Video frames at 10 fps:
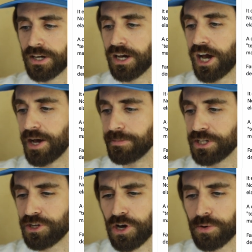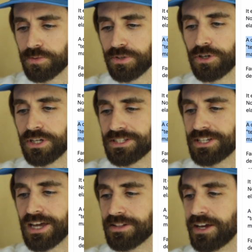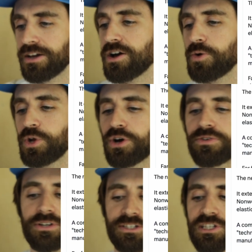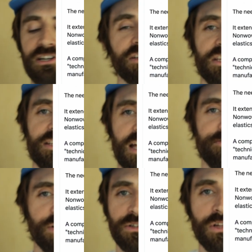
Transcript: And you can say like, oh, we don't necessarily need that for a